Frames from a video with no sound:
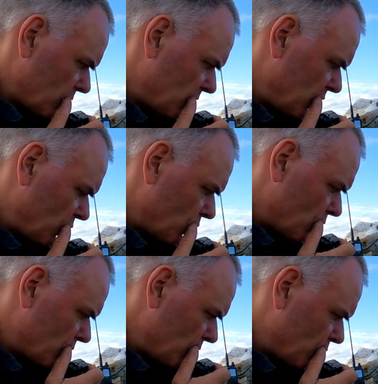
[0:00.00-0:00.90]

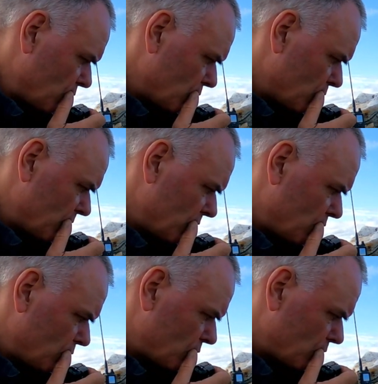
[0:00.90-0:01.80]
CQ, CQ,
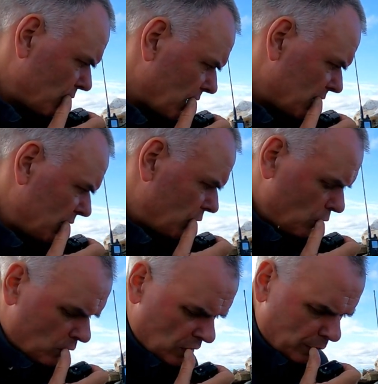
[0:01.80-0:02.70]
CQ SOTA,
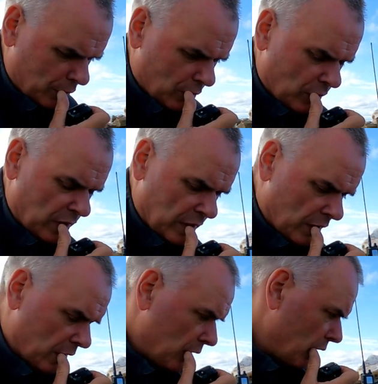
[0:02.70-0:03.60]
CQ Summits on the
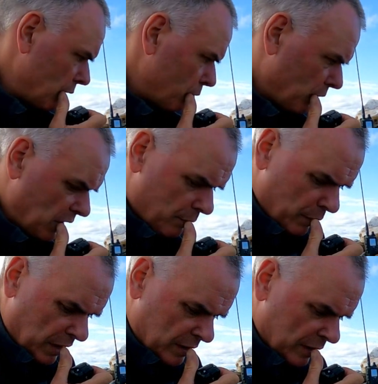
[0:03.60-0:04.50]
air. Mike,
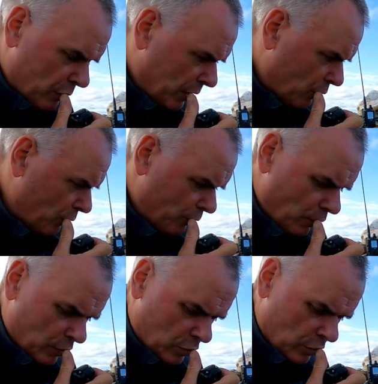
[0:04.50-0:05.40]
Mike, Zero Echo
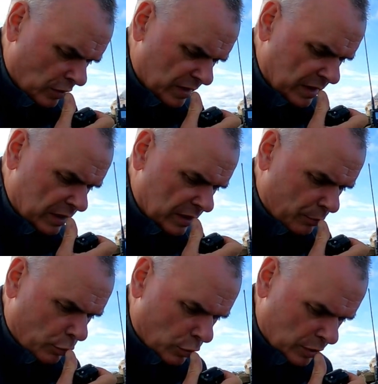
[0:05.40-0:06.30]
Foxtrot,
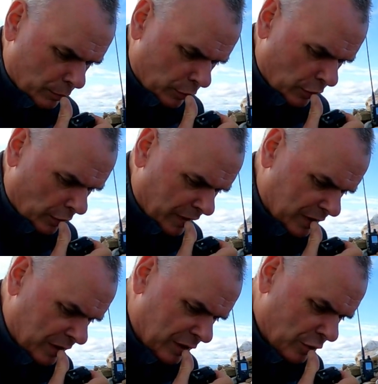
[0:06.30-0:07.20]
India Portable
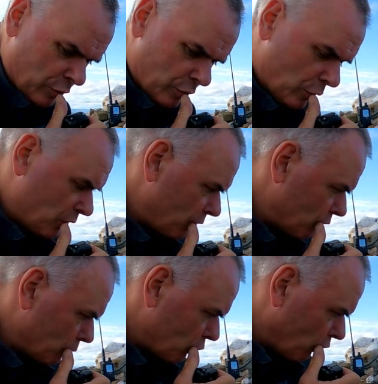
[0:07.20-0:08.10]
calling CQ SOTA
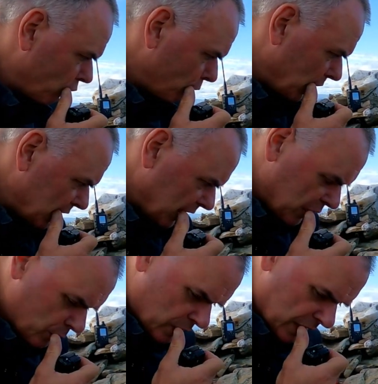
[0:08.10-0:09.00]
from Golf Mike
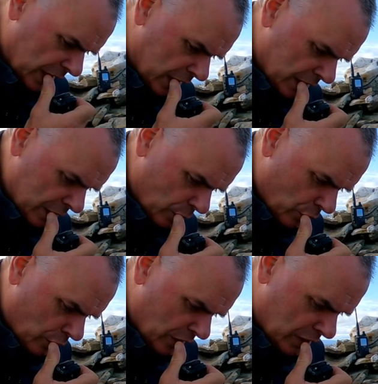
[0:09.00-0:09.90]
Echo Sierra
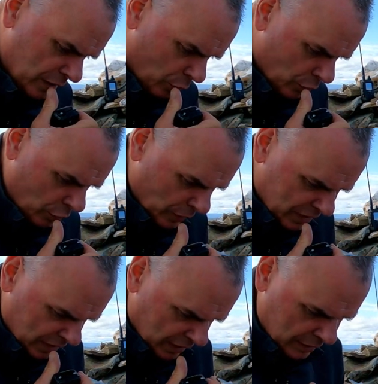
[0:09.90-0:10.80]
030
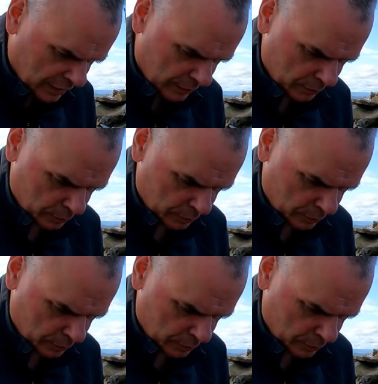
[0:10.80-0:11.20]
QRZ.